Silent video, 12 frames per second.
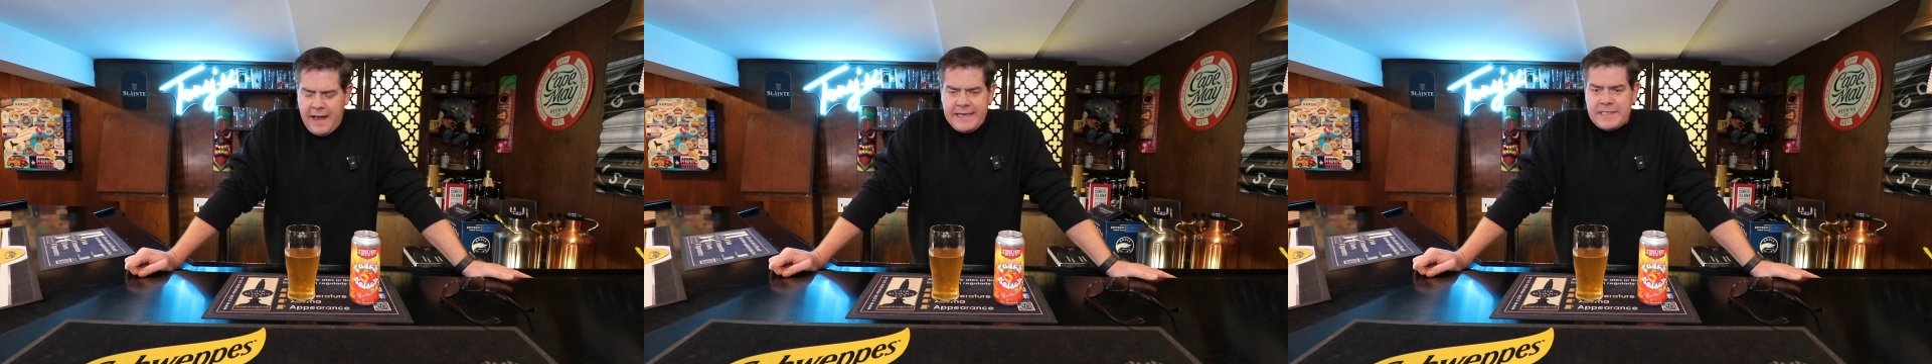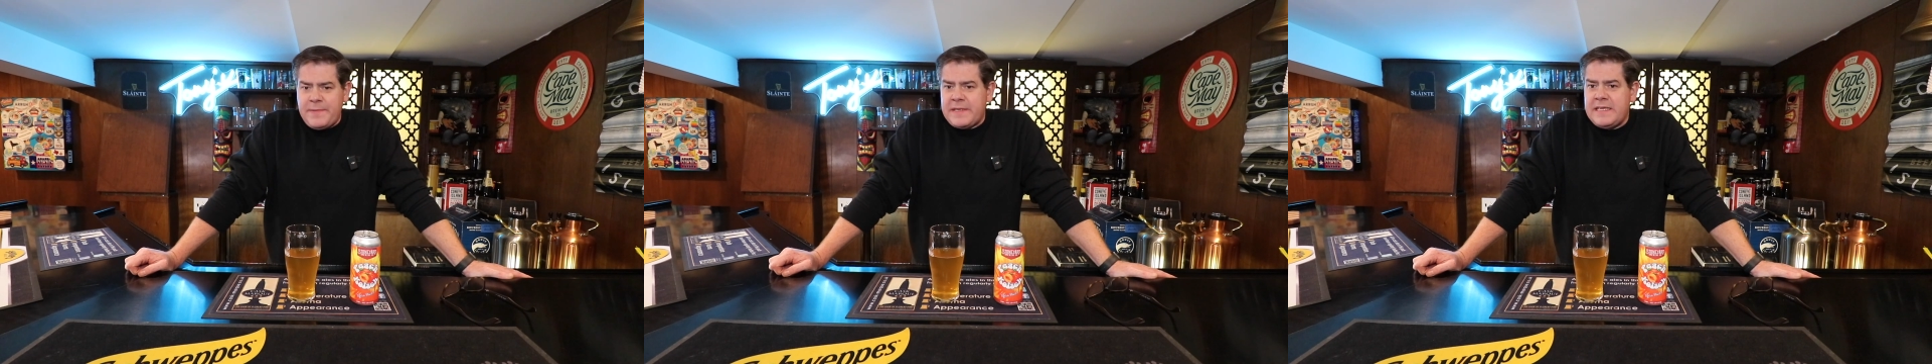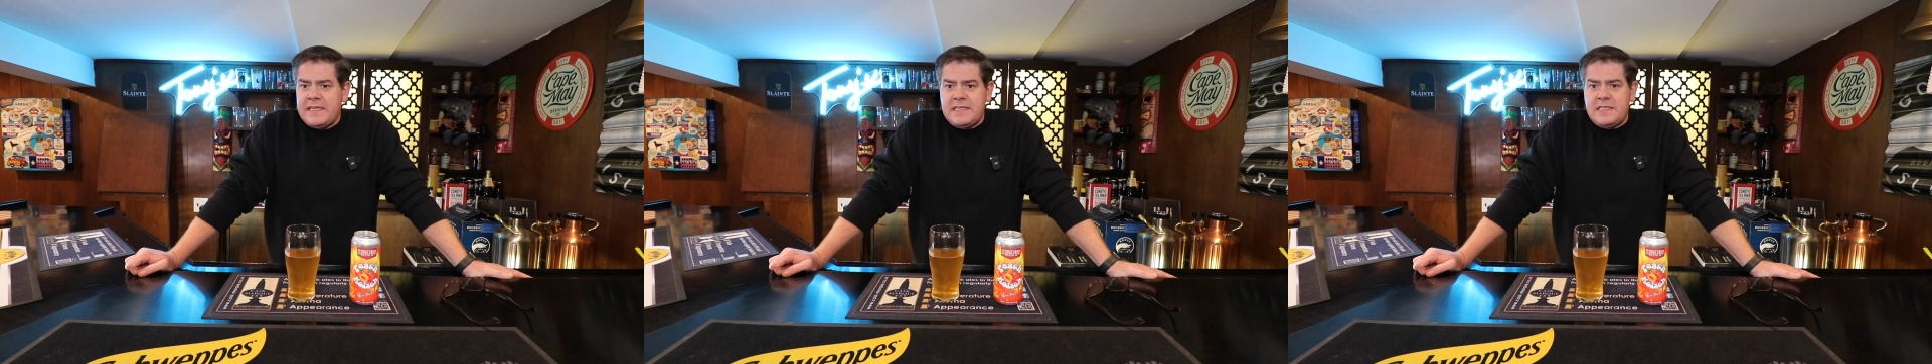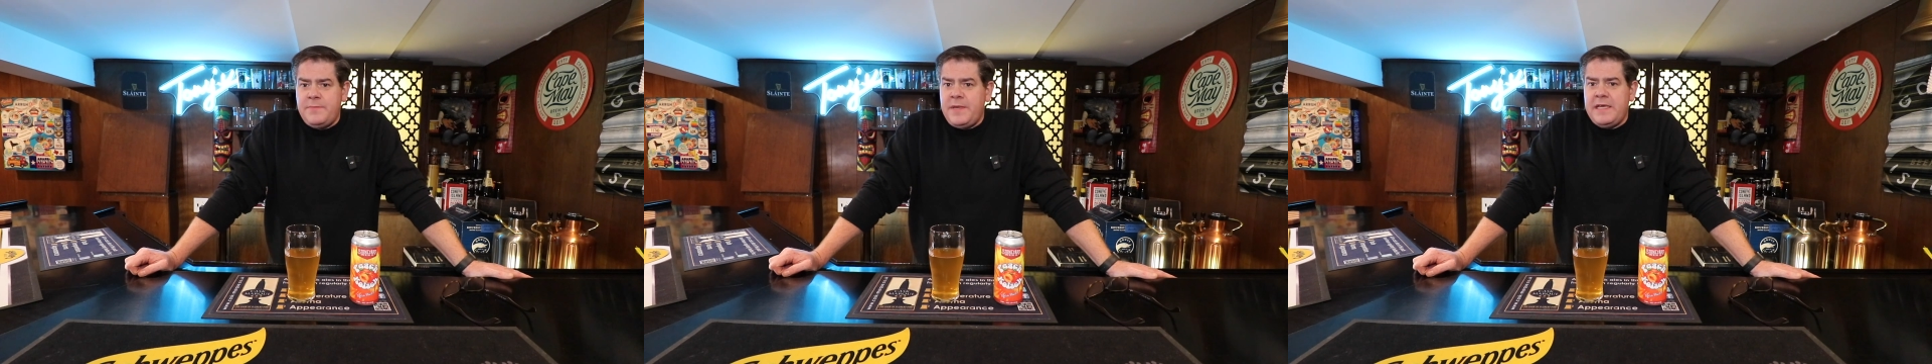I expected
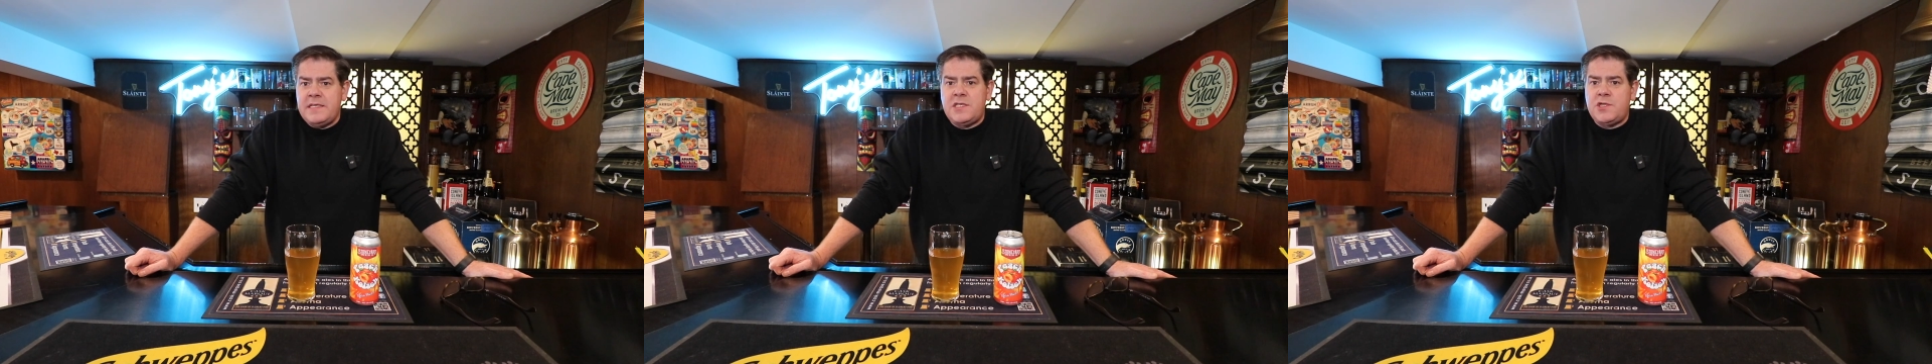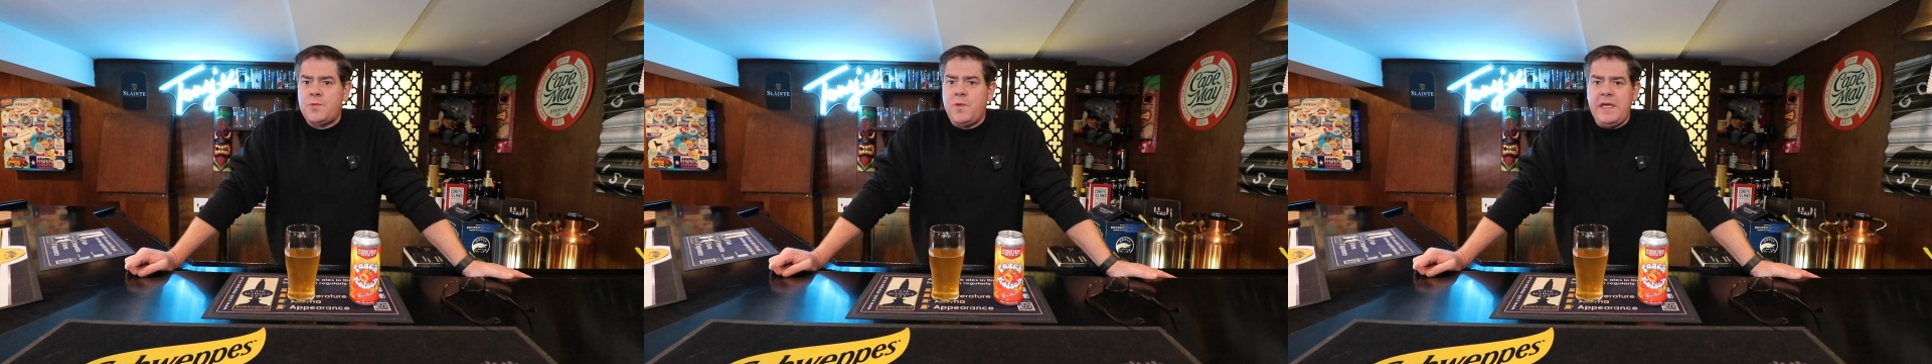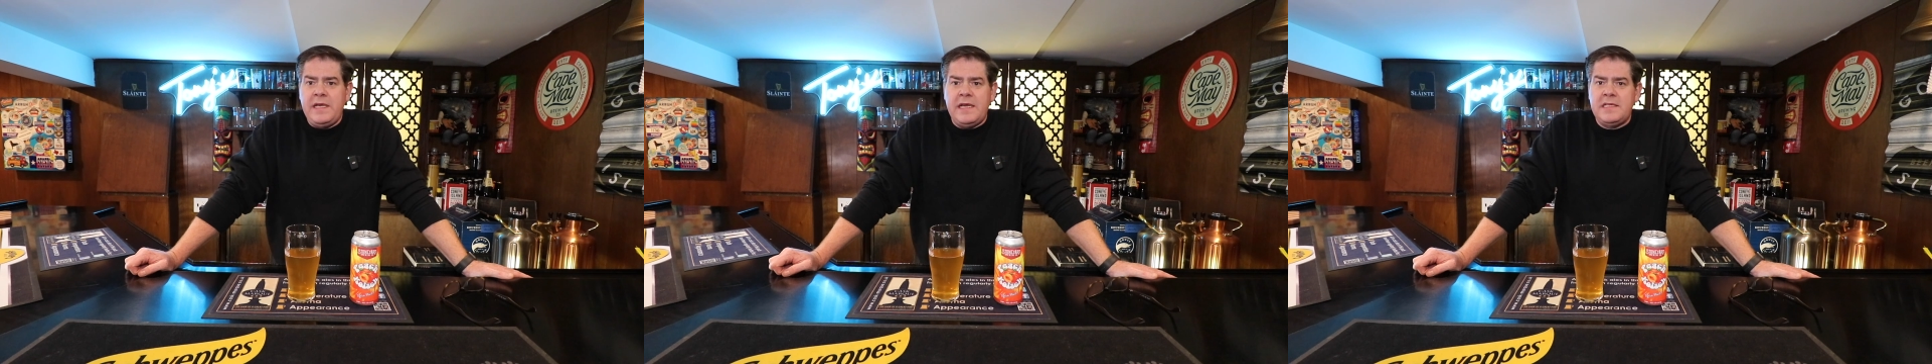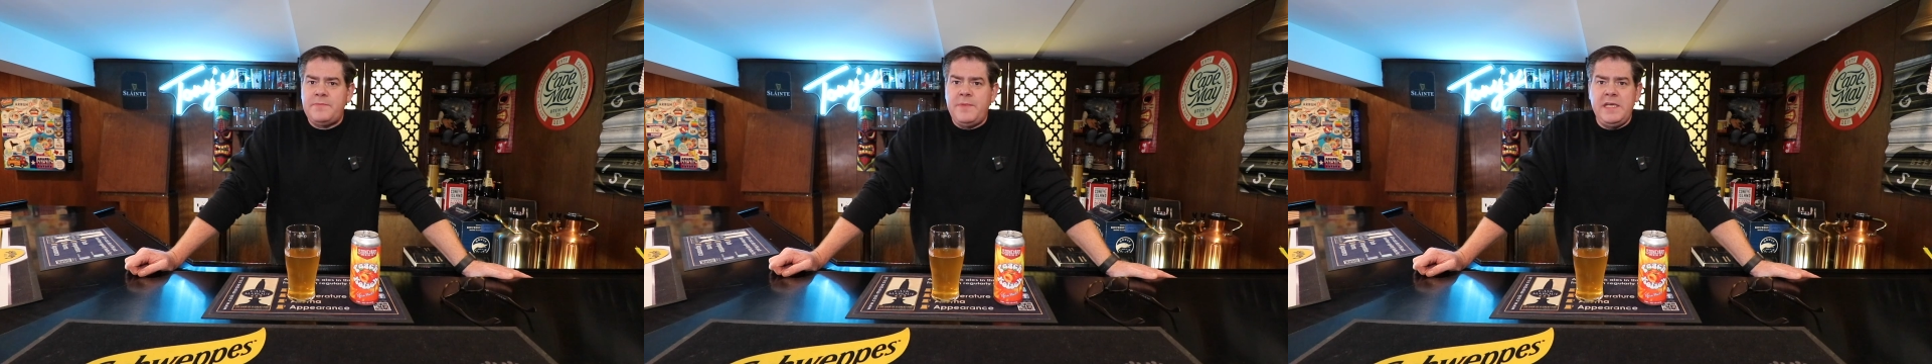this to be as sweet
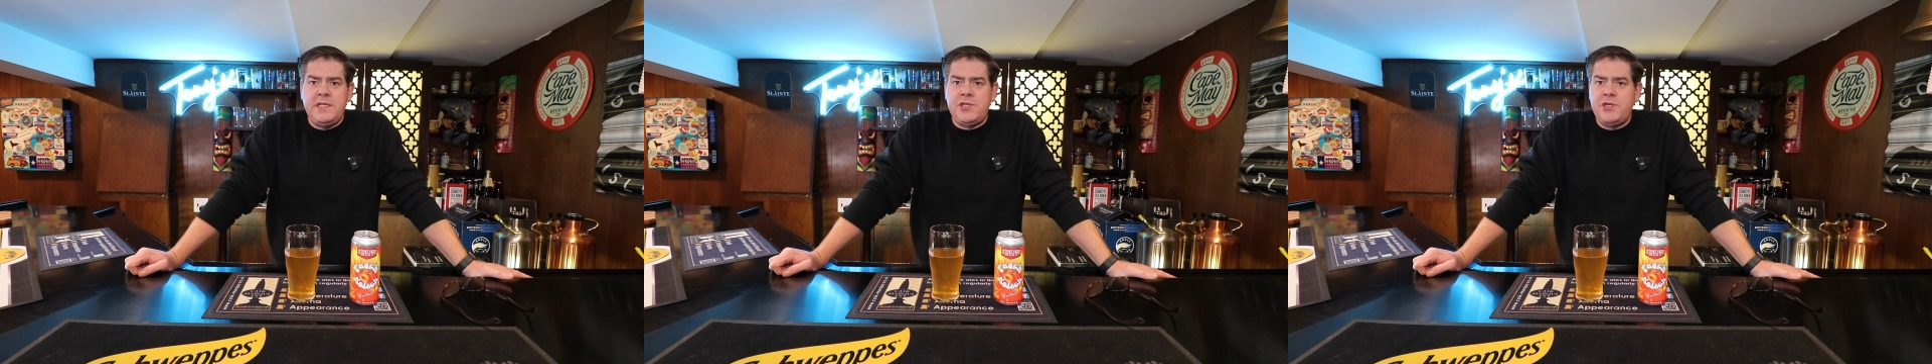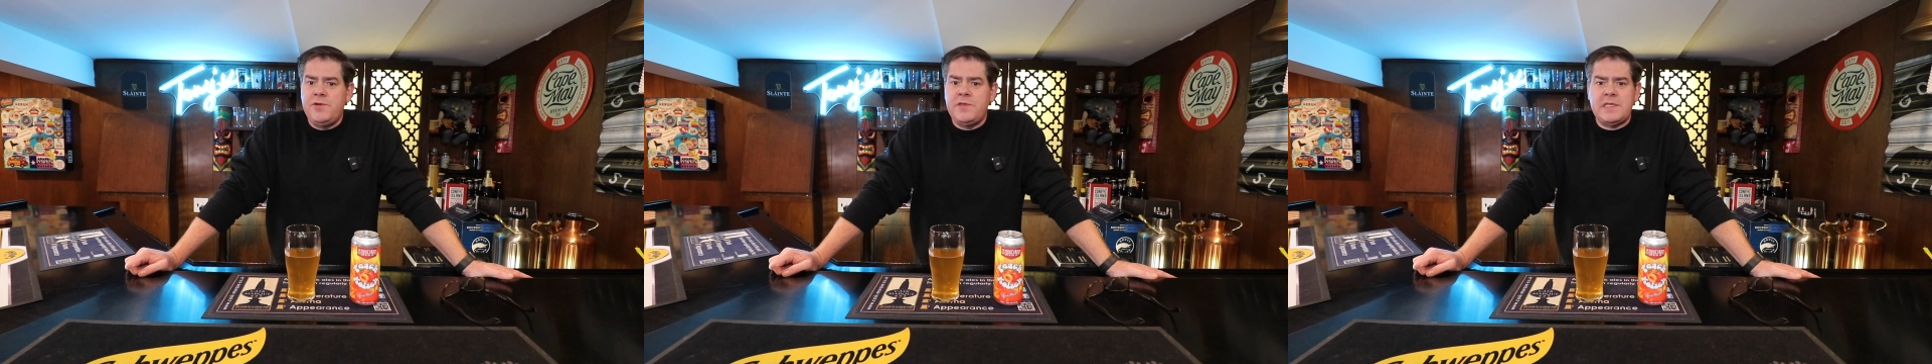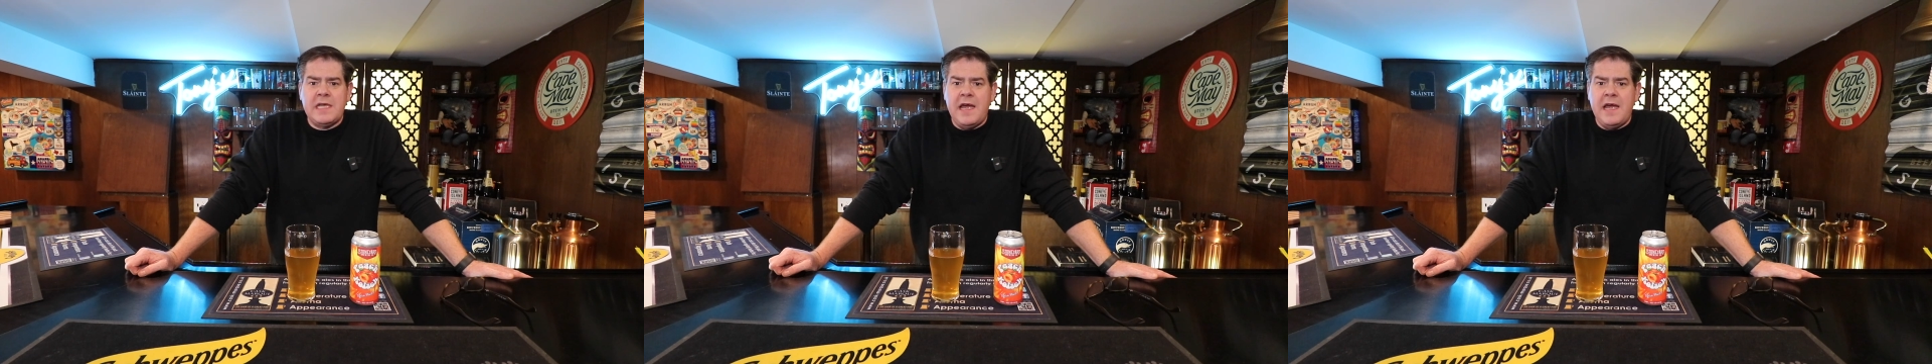as peach juice,